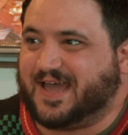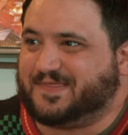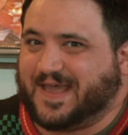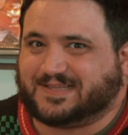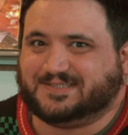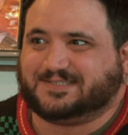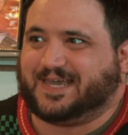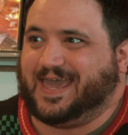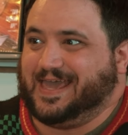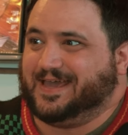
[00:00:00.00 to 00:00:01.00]
out that's his
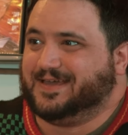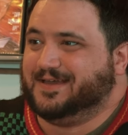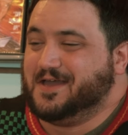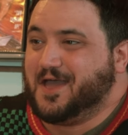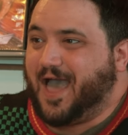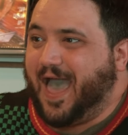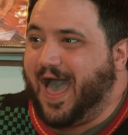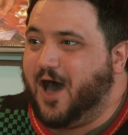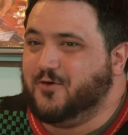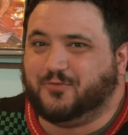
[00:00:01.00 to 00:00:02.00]
kink.
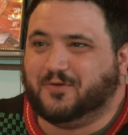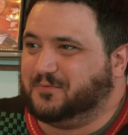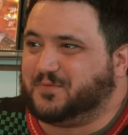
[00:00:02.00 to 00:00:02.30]
How